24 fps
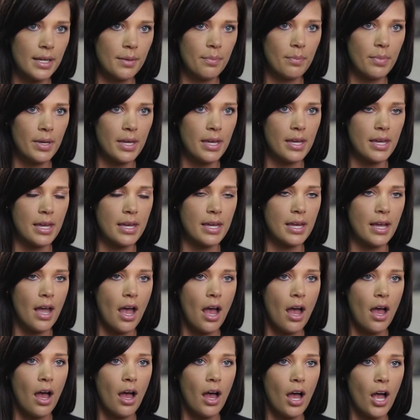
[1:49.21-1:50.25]
can be
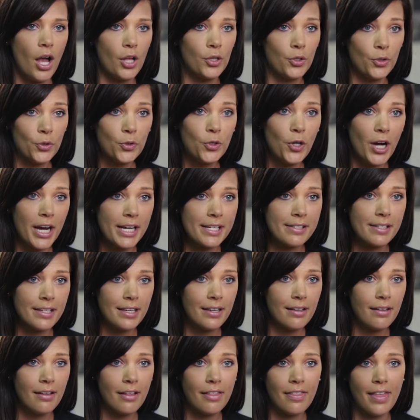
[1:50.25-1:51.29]
a little
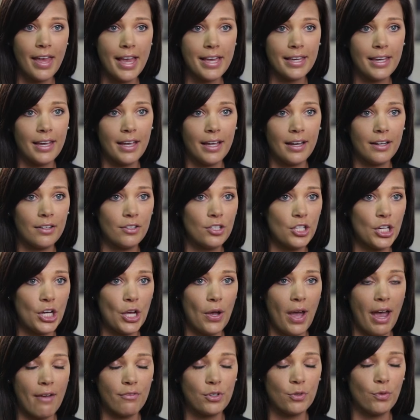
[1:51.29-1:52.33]
crazy. They can, you
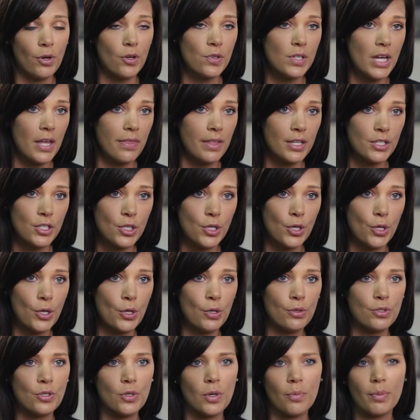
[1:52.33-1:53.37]
know, have to rotate the
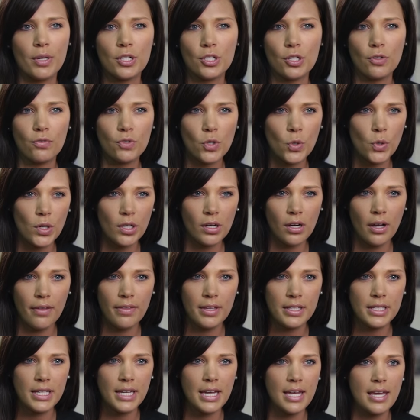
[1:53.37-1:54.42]
tooth, do a bunch of torque on
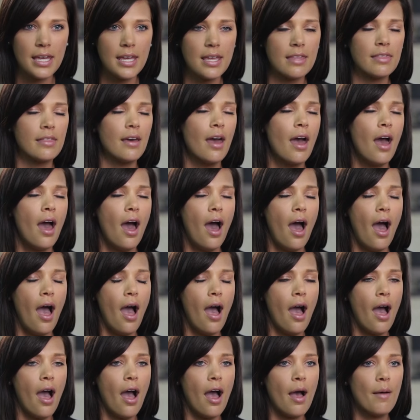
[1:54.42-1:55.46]
the teeth.
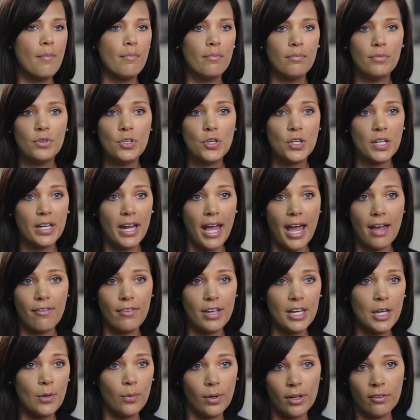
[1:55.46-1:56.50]
Um, you could have
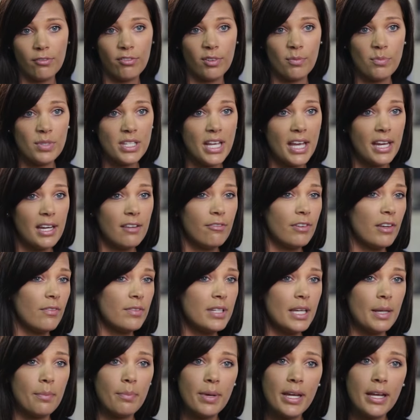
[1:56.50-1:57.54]
anywhere from 10 to
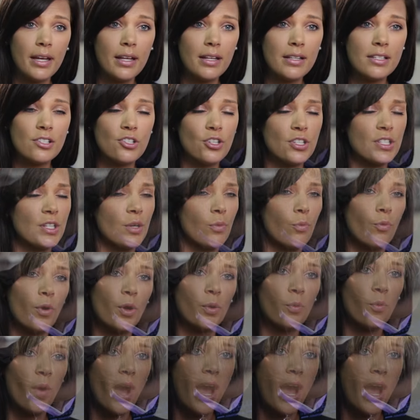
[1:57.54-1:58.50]
15 bends just in one